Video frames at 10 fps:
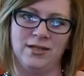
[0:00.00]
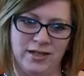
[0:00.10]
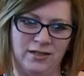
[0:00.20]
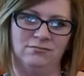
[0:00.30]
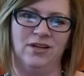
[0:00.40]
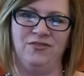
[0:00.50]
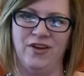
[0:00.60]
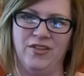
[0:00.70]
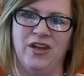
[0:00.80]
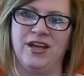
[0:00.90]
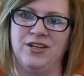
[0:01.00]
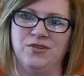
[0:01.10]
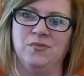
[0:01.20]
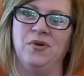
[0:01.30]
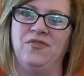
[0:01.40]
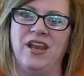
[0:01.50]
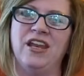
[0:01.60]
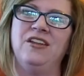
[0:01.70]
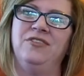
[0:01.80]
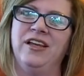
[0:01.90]
I did. I found that I could do it
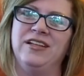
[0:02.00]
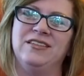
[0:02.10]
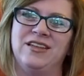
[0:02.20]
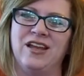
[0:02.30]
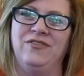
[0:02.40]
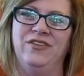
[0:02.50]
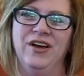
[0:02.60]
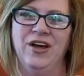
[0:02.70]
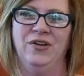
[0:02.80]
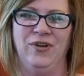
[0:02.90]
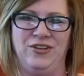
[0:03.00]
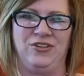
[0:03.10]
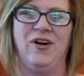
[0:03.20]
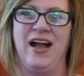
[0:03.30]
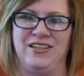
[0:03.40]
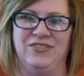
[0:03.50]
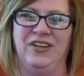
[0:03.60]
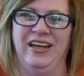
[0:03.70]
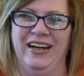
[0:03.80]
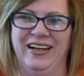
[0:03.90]
preventatively instead of retroactively.